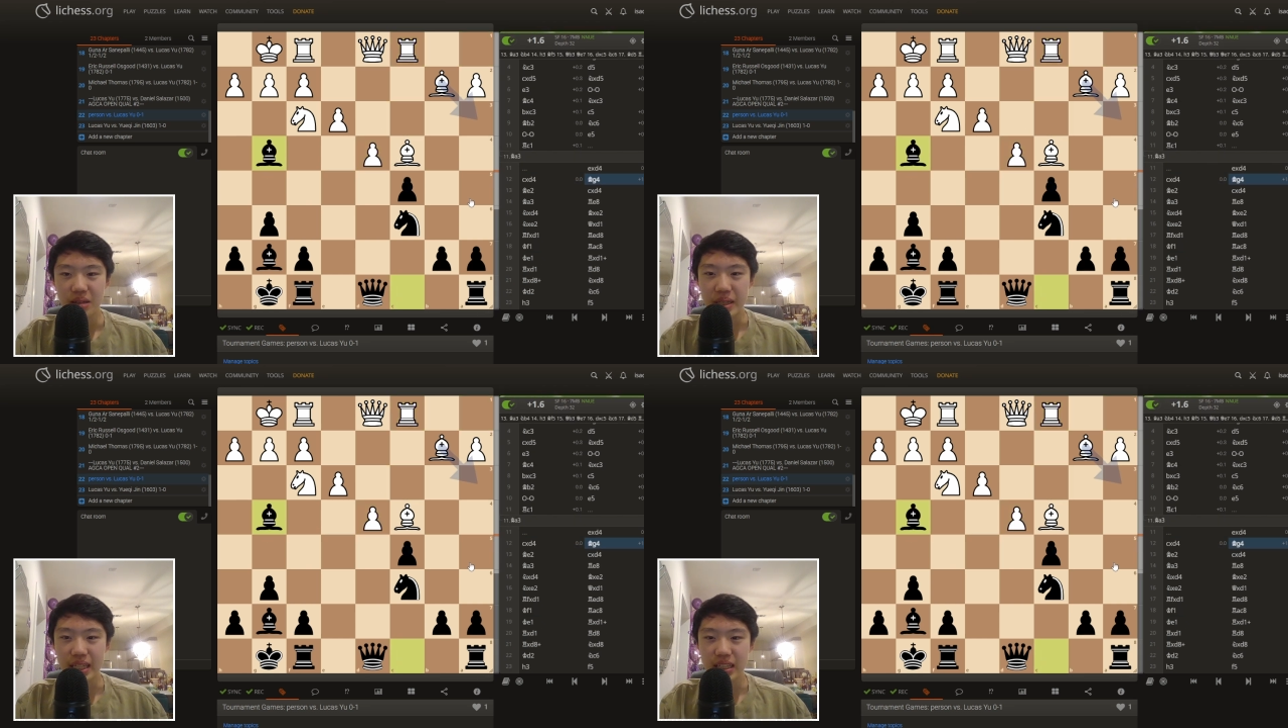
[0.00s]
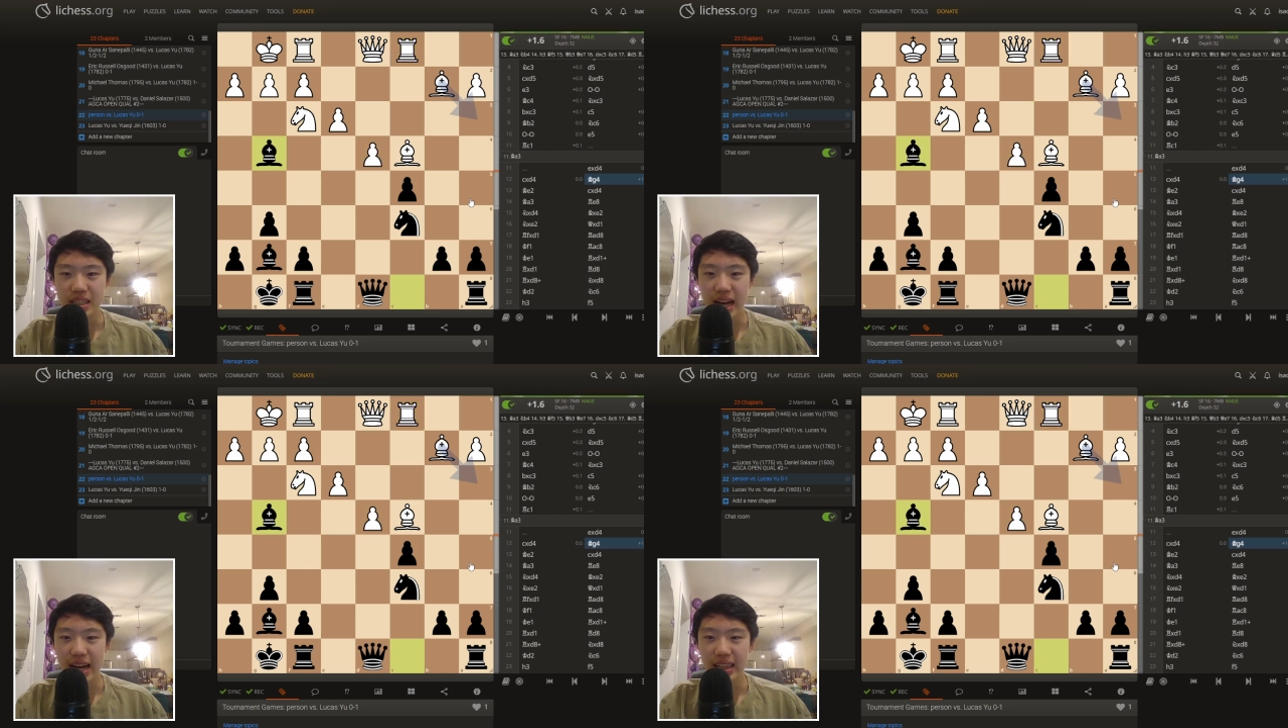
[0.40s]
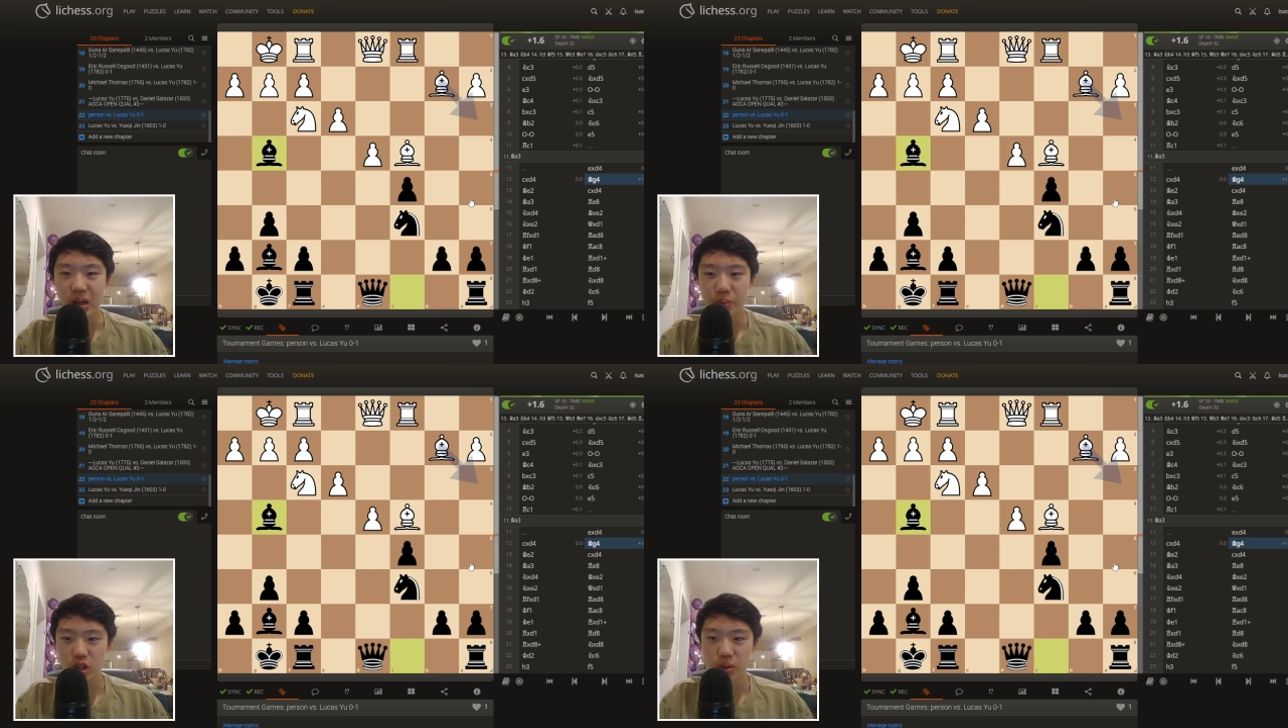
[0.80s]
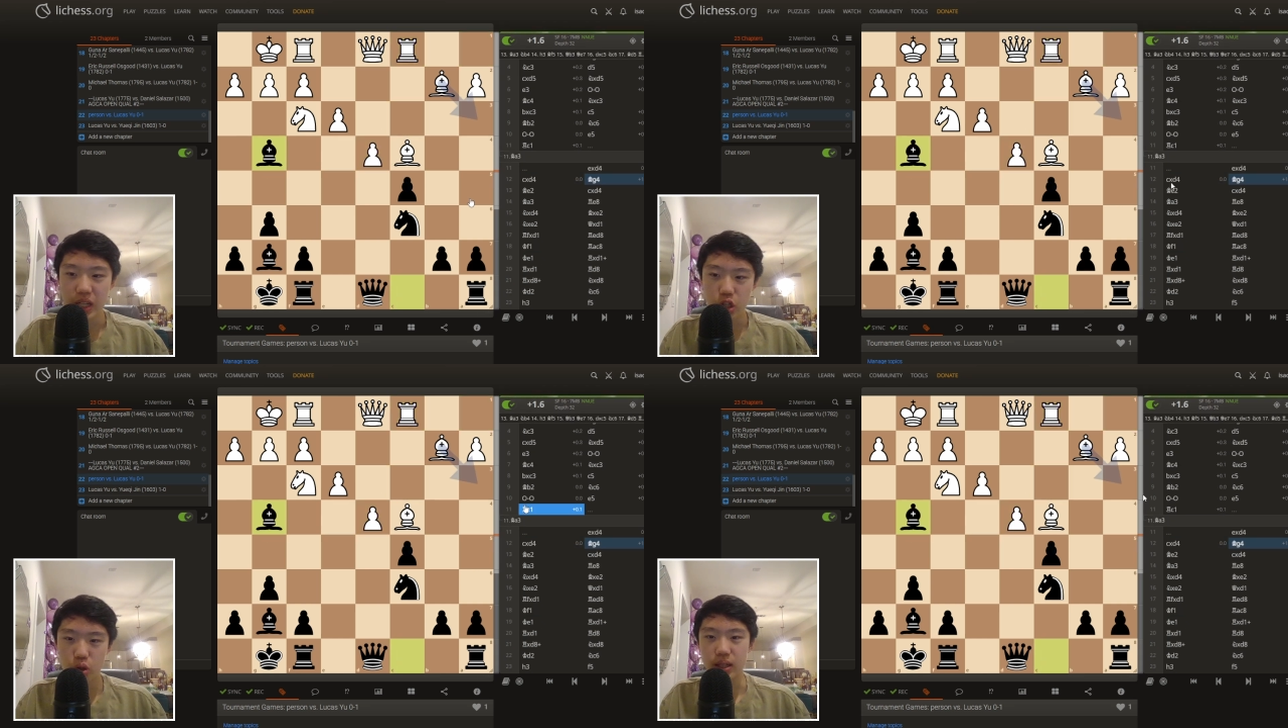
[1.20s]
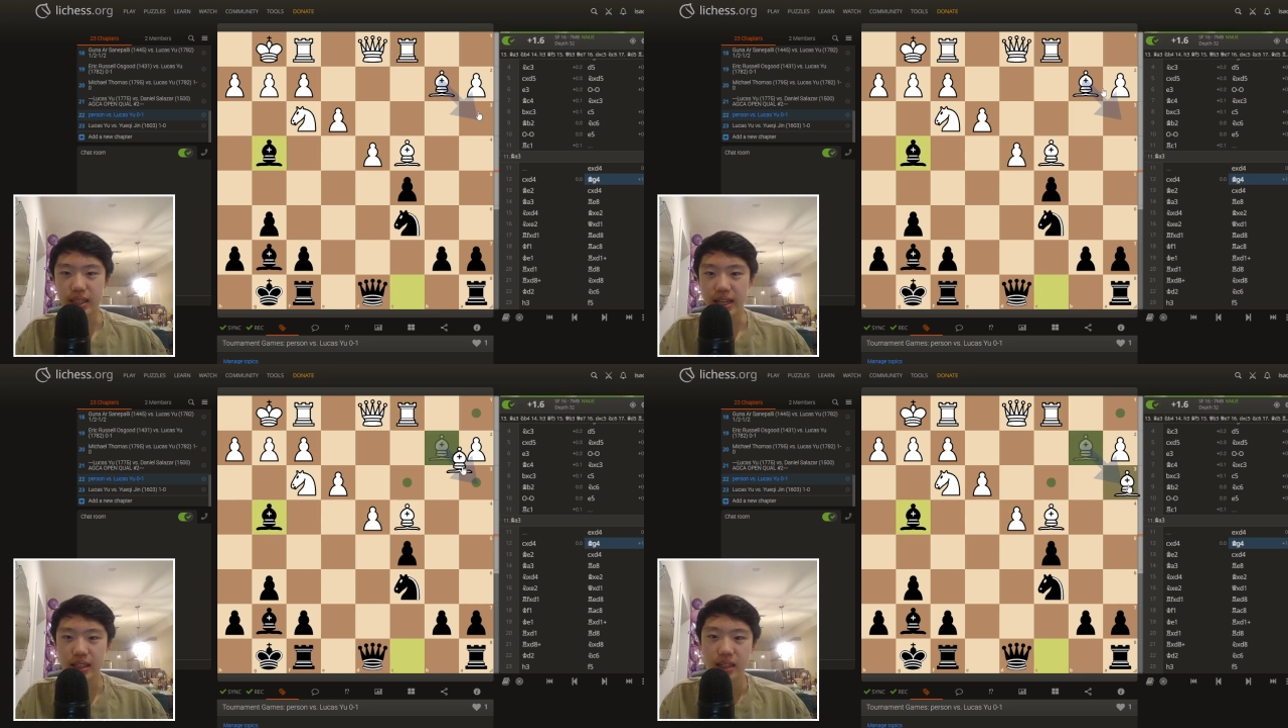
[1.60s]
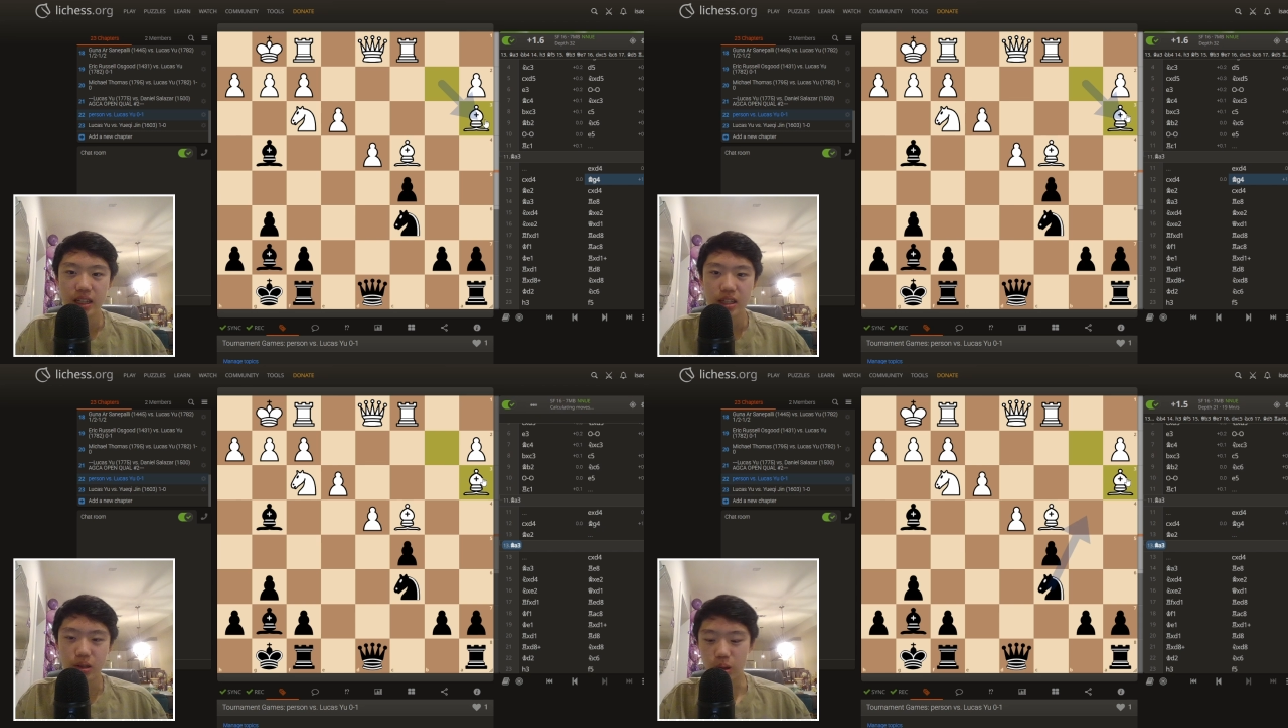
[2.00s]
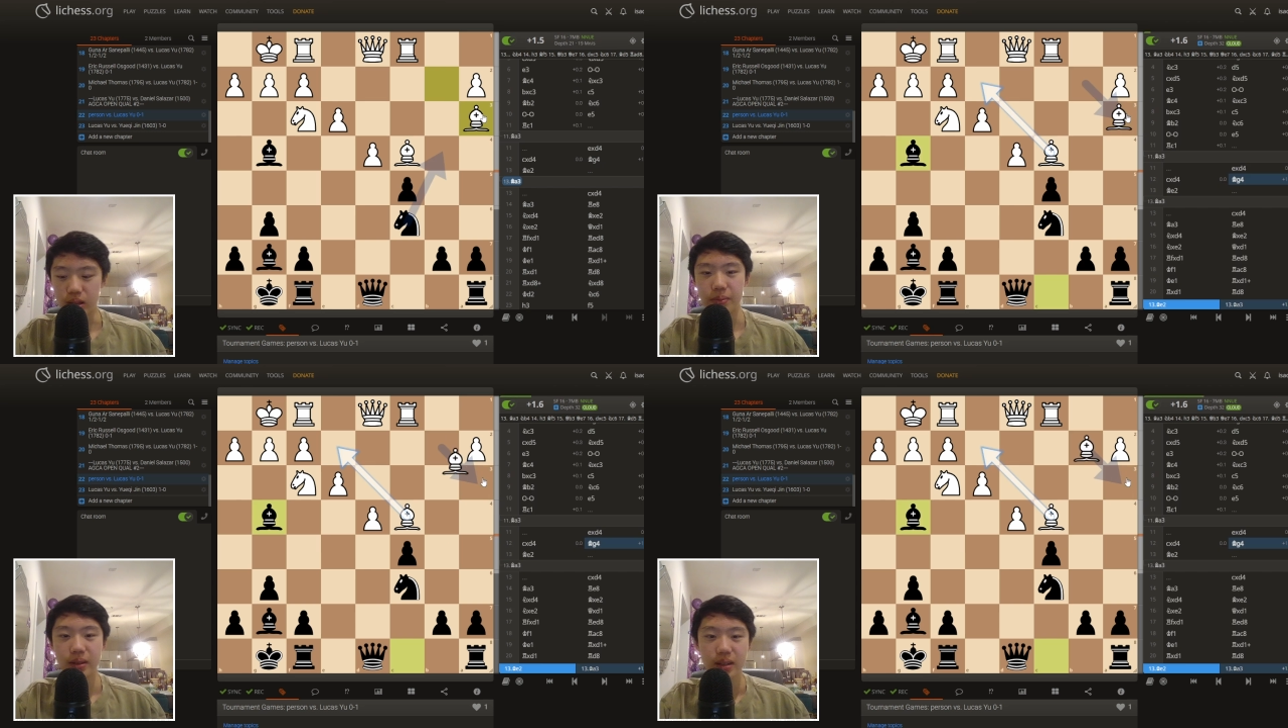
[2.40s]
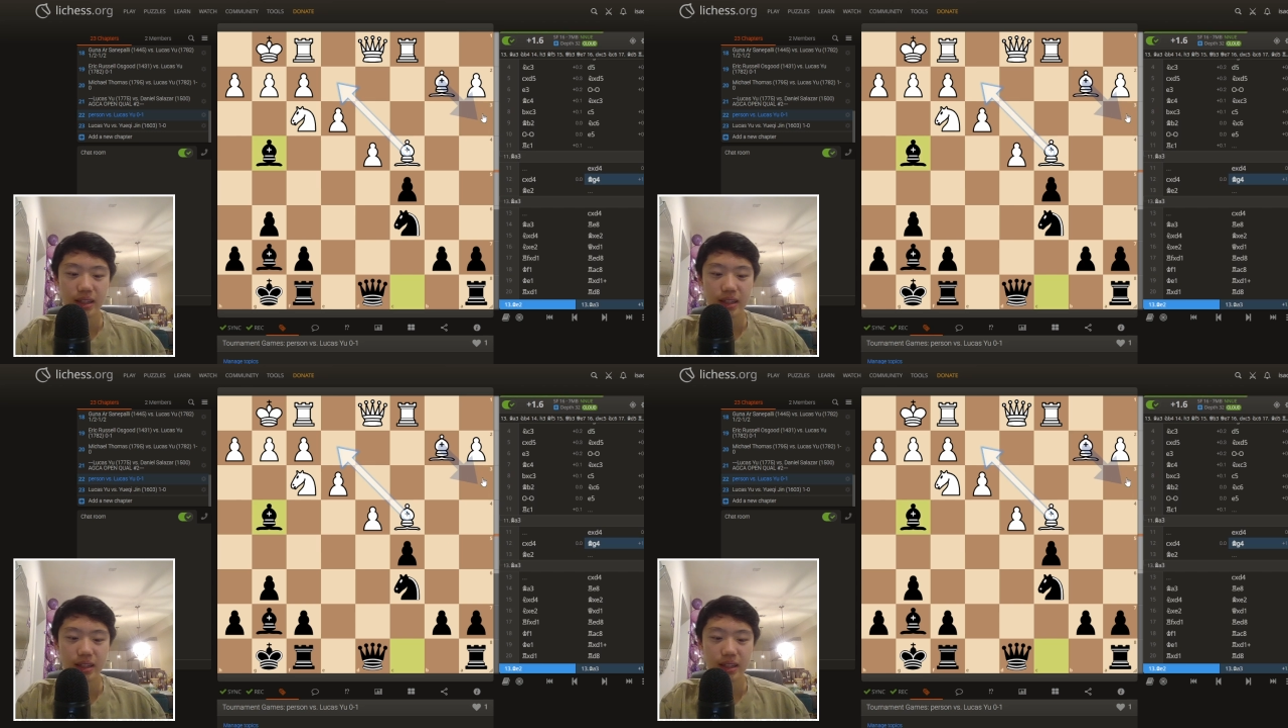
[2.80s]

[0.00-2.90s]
because I allow bishop h3 again. So hold up.